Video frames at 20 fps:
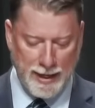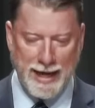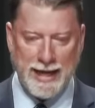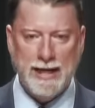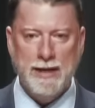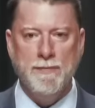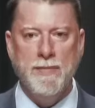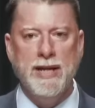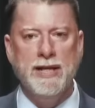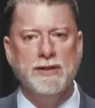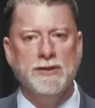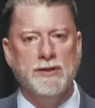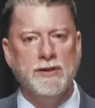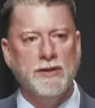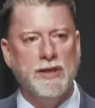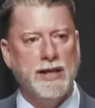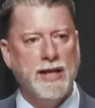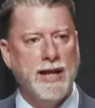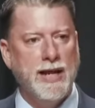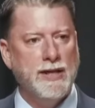And he makes
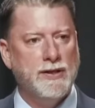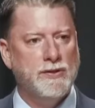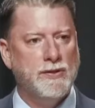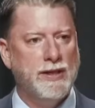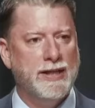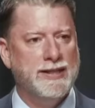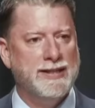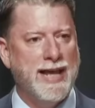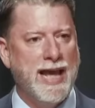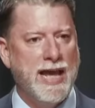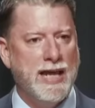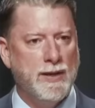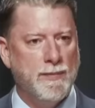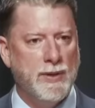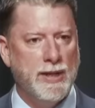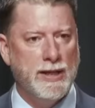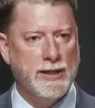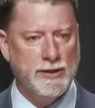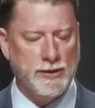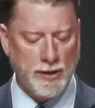the case that his
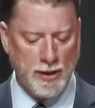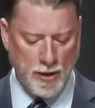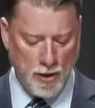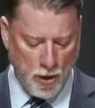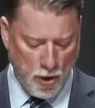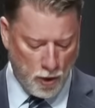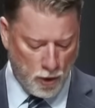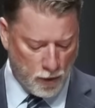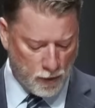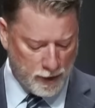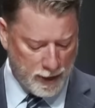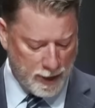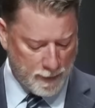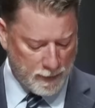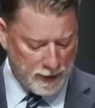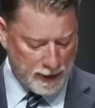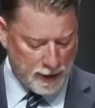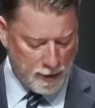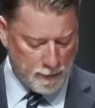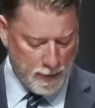enemies hurt
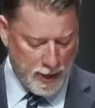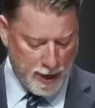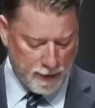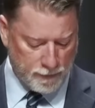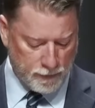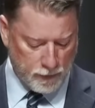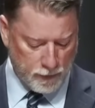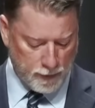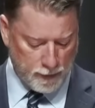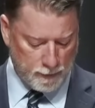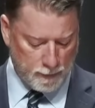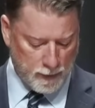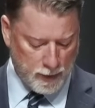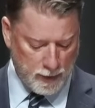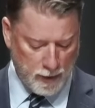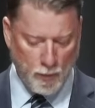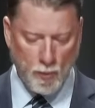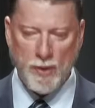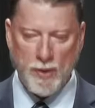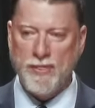him and come after him
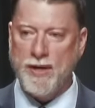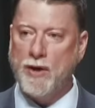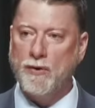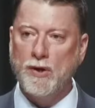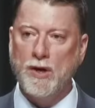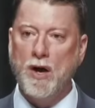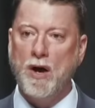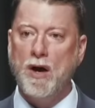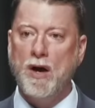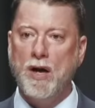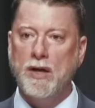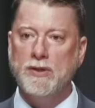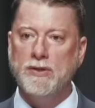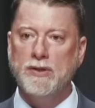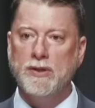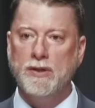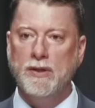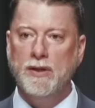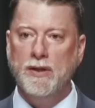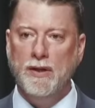without a
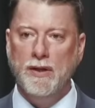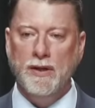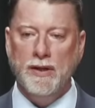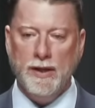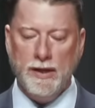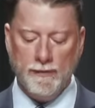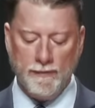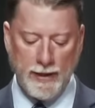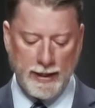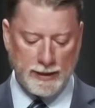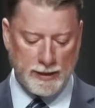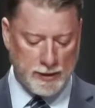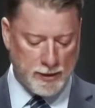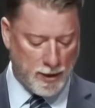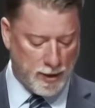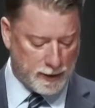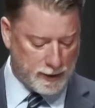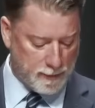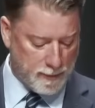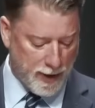cause. In fact, it
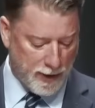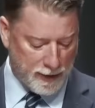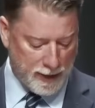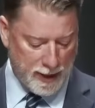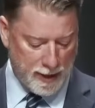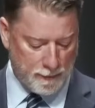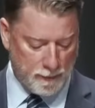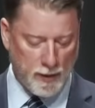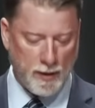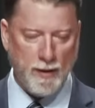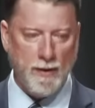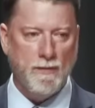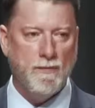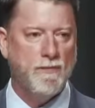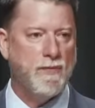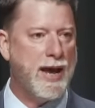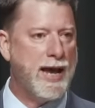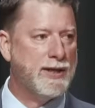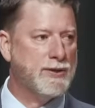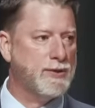talks about him
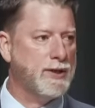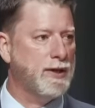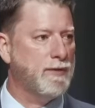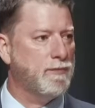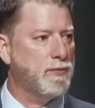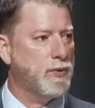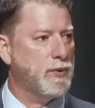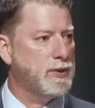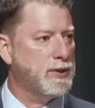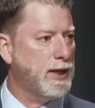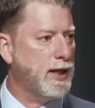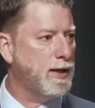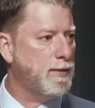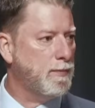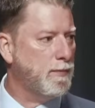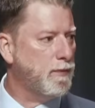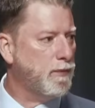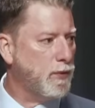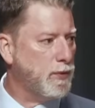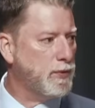fasting for his,
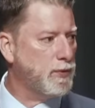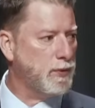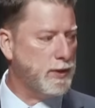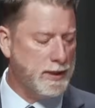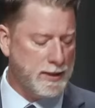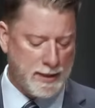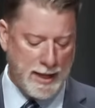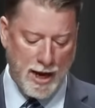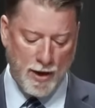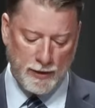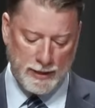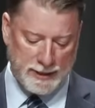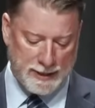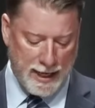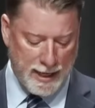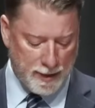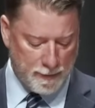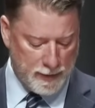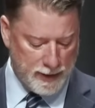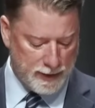en- for his now his
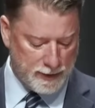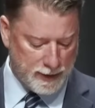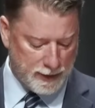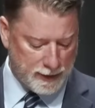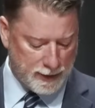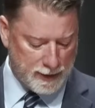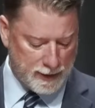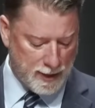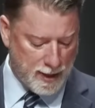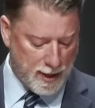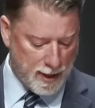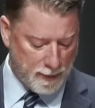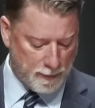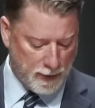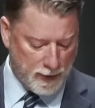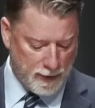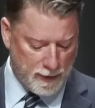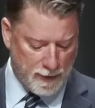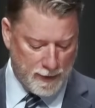enemies at the time.